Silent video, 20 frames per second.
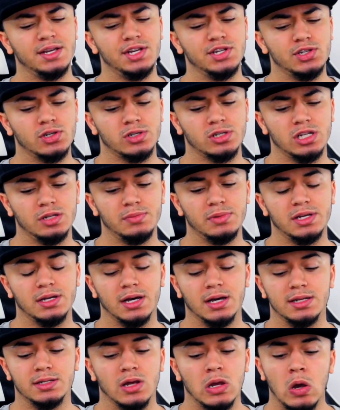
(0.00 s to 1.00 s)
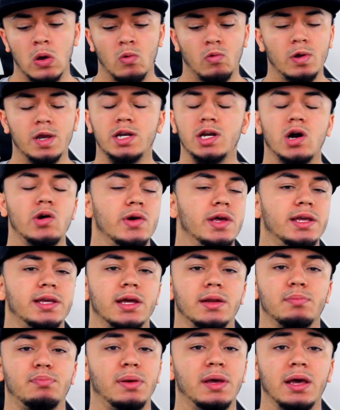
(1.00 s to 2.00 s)
of interesting because we know he
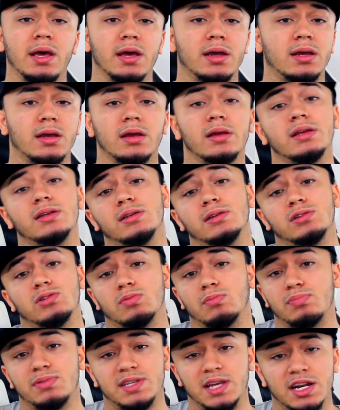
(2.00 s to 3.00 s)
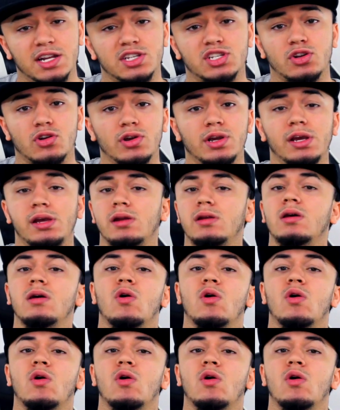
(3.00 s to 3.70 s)
can pick set a screen,